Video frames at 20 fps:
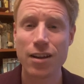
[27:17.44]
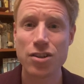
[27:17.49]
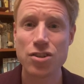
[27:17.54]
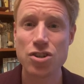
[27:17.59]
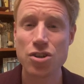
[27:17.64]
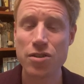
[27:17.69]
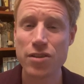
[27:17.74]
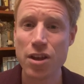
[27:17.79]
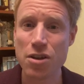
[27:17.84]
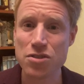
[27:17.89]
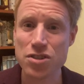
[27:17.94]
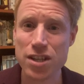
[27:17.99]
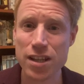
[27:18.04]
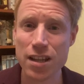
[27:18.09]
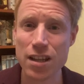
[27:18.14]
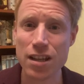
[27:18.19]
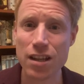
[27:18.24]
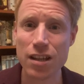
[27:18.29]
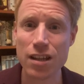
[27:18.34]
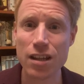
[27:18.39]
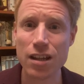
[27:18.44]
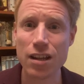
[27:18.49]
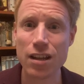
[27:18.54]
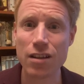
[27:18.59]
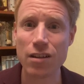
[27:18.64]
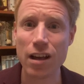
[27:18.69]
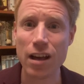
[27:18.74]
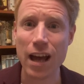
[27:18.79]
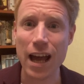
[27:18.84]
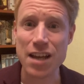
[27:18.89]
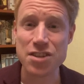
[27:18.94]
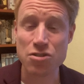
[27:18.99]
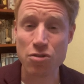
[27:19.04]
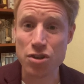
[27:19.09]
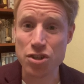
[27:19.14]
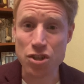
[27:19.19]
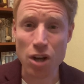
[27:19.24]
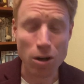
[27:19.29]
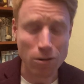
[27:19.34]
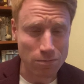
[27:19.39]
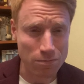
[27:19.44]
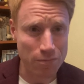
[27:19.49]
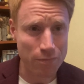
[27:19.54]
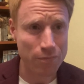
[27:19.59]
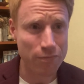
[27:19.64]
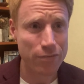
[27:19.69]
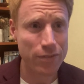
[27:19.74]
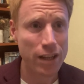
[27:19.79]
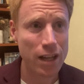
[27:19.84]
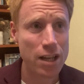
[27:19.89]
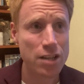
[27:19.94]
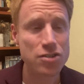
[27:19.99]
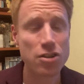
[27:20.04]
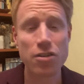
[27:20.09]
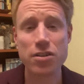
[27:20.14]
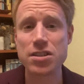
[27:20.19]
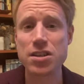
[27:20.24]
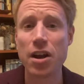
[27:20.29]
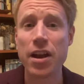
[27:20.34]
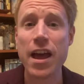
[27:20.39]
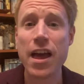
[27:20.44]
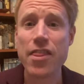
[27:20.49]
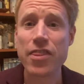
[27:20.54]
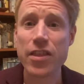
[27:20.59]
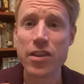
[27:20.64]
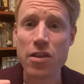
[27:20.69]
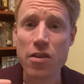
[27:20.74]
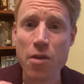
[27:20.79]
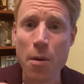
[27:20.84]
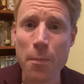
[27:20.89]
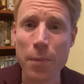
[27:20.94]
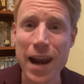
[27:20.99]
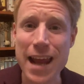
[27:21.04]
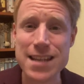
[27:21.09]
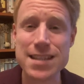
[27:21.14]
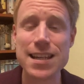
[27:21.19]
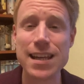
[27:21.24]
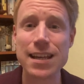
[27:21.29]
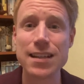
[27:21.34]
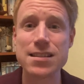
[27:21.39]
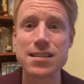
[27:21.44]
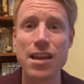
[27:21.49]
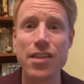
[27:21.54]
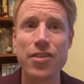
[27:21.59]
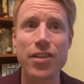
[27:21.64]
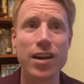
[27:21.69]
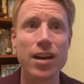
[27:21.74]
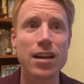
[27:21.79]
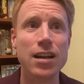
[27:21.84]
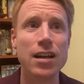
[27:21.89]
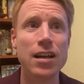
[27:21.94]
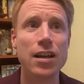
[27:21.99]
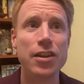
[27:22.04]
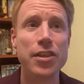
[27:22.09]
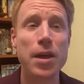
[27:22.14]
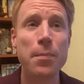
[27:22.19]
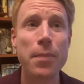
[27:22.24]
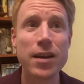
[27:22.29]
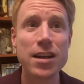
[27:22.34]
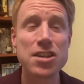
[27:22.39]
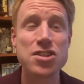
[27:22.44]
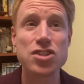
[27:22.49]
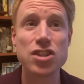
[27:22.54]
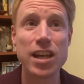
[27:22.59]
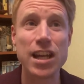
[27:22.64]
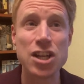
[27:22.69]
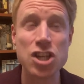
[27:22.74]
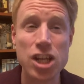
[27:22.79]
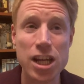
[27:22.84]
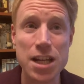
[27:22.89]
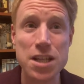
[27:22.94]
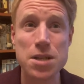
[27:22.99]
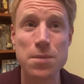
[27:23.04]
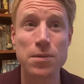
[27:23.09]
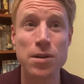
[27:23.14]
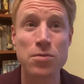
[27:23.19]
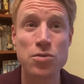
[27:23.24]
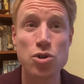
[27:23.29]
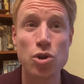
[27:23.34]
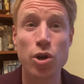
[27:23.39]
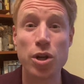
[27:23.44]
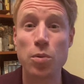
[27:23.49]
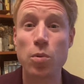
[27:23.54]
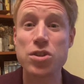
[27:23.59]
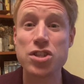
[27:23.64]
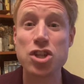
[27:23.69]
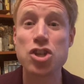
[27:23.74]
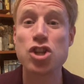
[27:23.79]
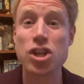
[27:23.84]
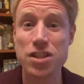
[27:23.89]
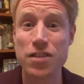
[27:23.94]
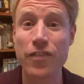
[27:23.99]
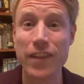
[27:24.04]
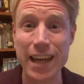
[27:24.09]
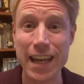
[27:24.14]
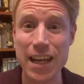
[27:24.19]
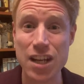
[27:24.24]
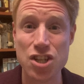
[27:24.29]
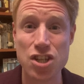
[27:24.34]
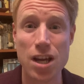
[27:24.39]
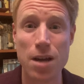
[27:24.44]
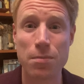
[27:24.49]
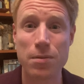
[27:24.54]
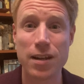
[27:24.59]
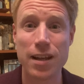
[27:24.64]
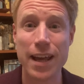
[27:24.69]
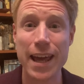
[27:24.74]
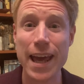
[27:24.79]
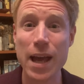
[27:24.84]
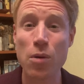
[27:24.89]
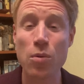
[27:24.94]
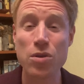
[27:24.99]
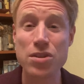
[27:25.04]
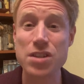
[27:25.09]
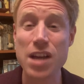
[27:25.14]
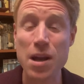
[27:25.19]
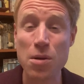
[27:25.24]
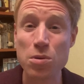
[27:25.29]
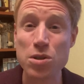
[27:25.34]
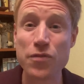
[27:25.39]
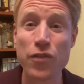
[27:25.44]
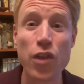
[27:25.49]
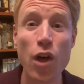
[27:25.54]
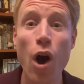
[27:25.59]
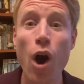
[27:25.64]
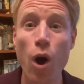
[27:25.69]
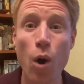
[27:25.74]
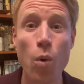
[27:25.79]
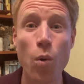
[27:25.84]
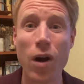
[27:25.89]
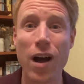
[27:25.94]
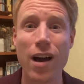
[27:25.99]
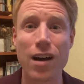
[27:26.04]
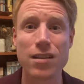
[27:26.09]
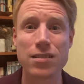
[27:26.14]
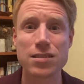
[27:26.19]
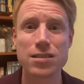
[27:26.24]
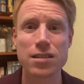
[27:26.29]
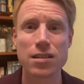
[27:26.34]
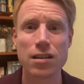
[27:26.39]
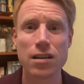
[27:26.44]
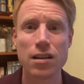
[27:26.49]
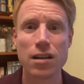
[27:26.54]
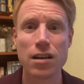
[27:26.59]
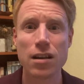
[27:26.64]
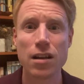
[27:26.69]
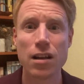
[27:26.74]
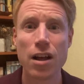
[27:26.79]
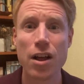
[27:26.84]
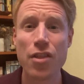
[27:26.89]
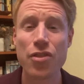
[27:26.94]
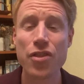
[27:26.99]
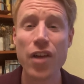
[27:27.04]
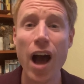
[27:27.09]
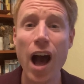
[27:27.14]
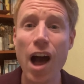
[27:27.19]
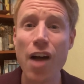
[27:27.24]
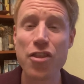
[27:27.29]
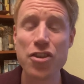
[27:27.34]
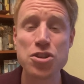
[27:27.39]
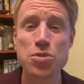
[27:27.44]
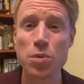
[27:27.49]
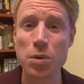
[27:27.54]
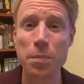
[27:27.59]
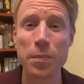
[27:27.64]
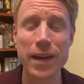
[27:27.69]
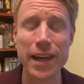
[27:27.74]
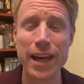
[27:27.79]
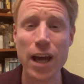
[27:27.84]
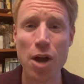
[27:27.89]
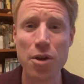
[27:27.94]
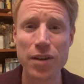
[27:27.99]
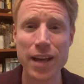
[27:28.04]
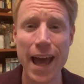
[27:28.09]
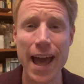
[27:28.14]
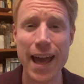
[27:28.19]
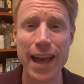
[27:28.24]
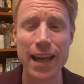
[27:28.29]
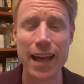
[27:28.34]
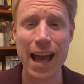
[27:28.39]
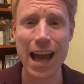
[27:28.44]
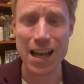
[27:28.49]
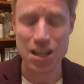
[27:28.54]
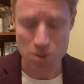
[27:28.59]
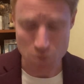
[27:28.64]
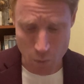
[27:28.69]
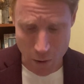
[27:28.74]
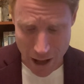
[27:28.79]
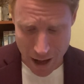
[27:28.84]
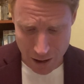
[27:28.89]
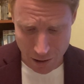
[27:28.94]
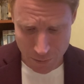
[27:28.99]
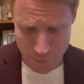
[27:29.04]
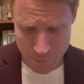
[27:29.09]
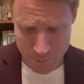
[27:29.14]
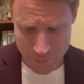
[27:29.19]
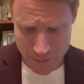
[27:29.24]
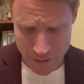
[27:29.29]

during those as a result, sorry, sorry the, the blessings that the abundance that Egypt enjoyed wasn't just for Egypt. It was, it was for the whole world, that others would be okay as well.